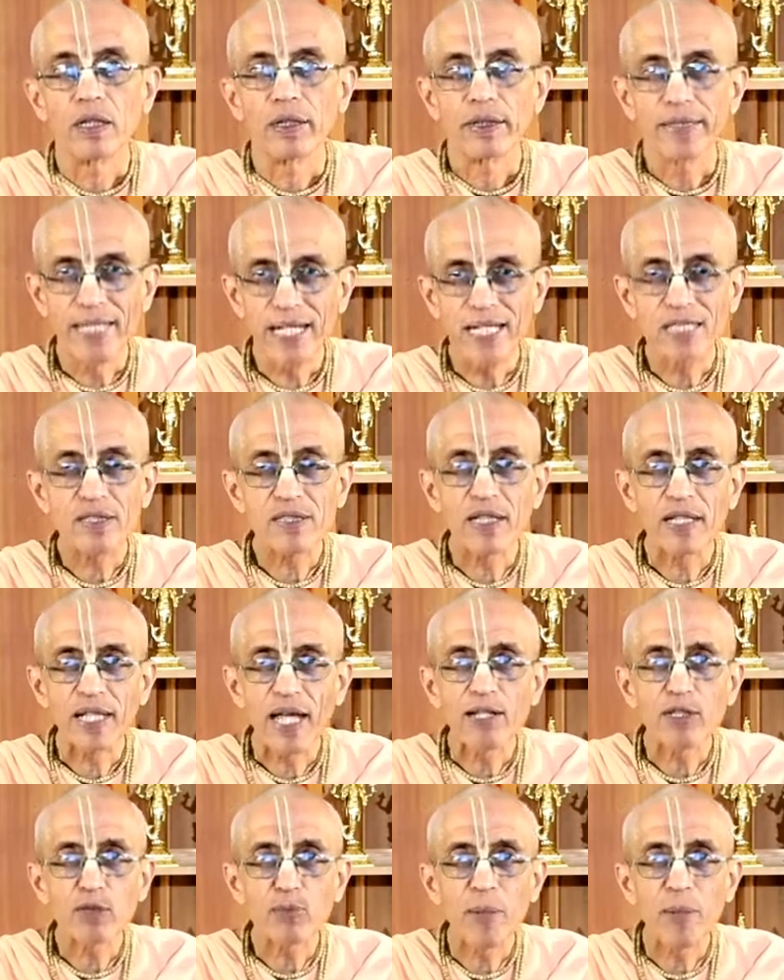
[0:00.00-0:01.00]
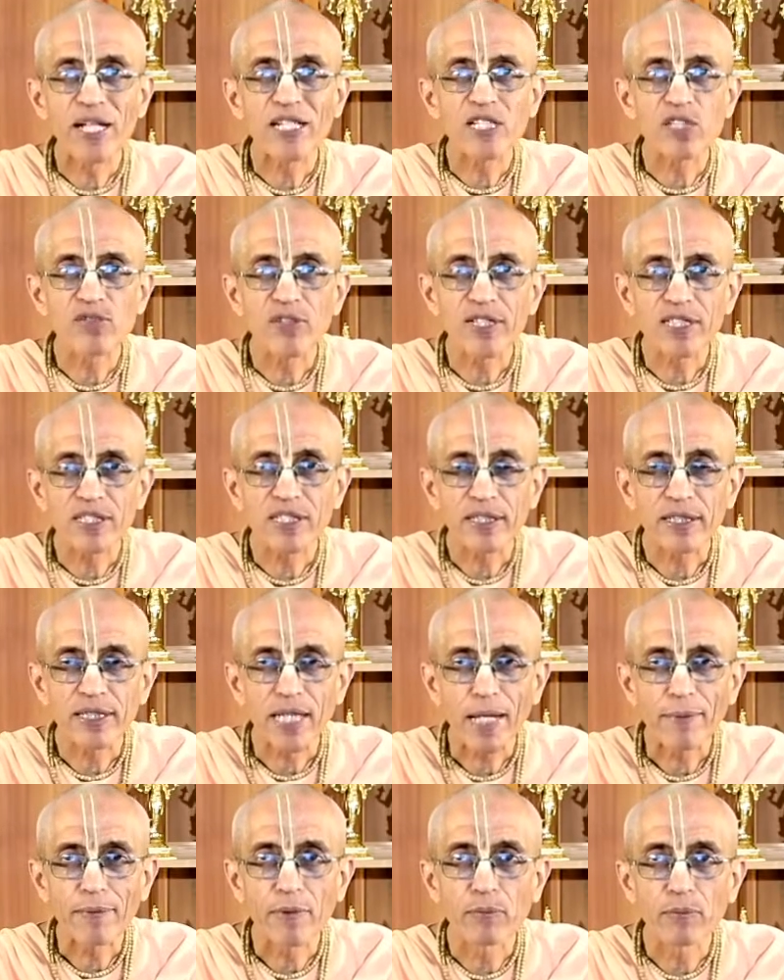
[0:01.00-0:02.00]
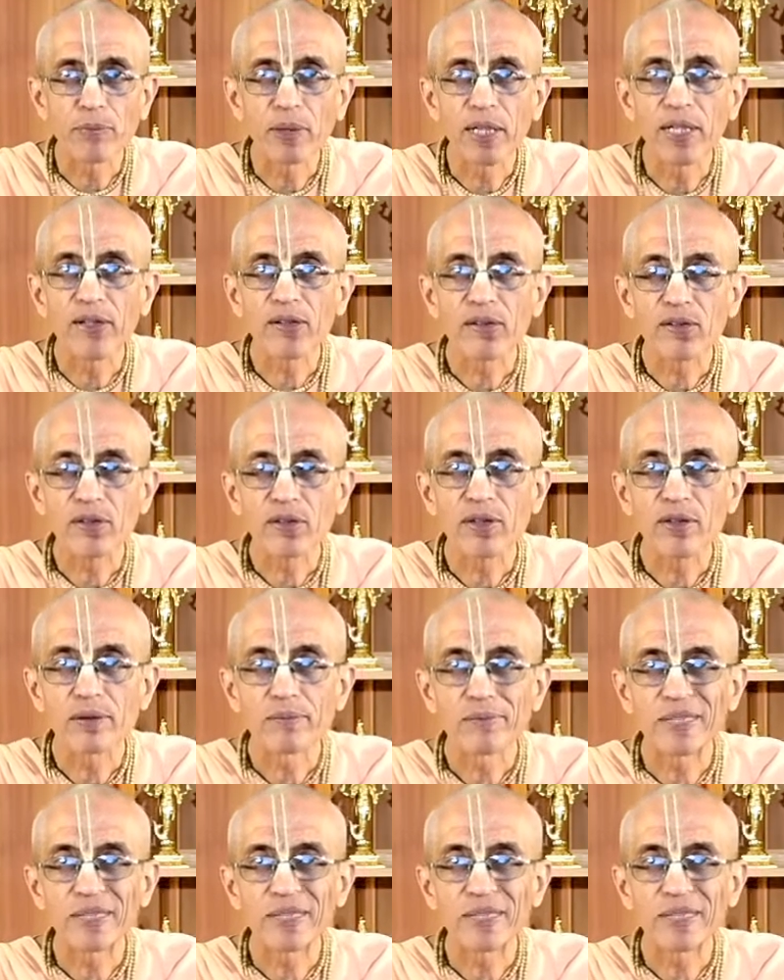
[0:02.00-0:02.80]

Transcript: Yes, the lifespan is fixed at the time of birth,